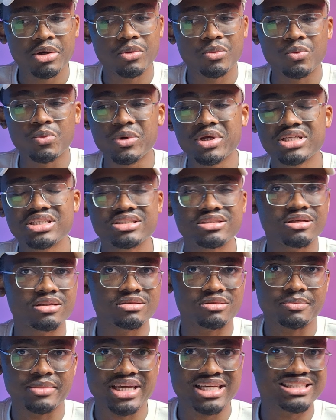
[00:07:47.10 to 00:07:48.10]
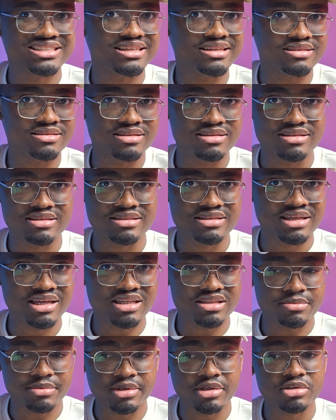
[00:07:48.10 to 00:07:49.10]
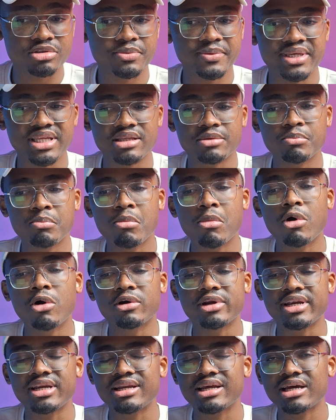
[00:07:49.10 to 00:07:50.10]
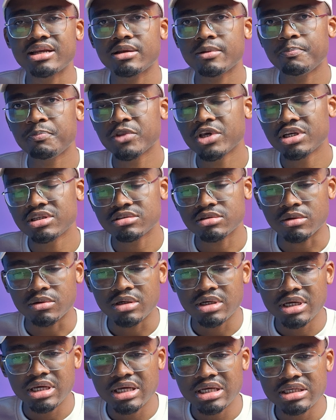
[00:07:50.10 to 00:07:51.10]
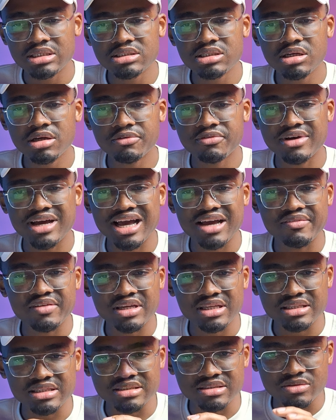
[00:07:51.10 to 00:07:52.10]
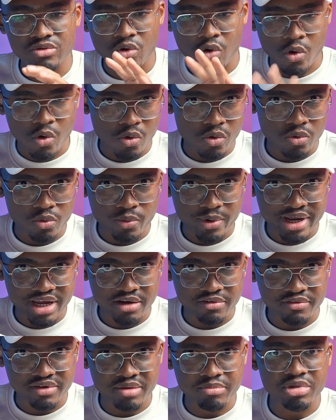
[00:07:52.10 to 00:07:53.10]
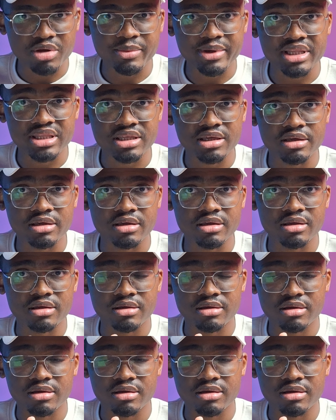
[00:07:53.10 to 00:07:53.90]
which doesn't make sense in this case because we need more than that. So instead of having this old way of implementing